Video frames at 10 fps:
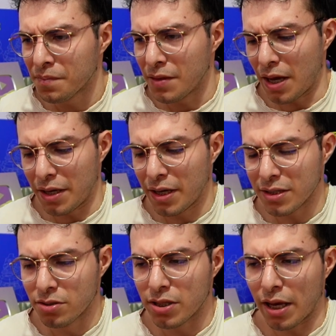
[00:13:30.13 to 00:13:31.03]
Yeah, he has
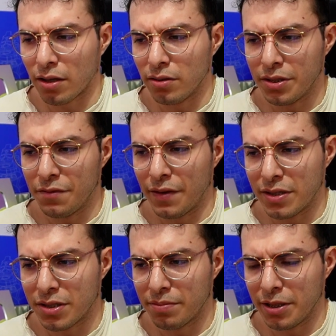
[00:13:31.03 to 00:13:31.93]
to cycle
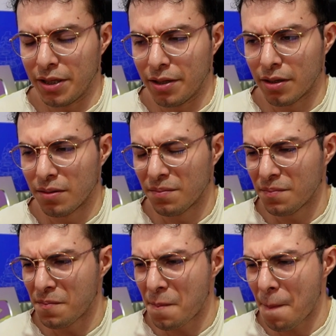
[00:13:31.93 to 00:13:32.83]
defensively here.
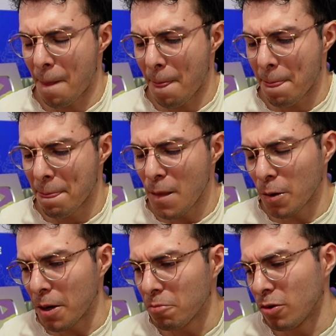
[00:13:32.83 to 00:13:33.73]

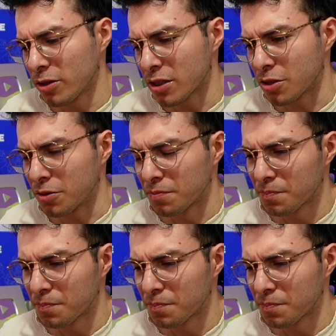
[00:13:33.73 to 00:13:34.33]
Okay, well that's good.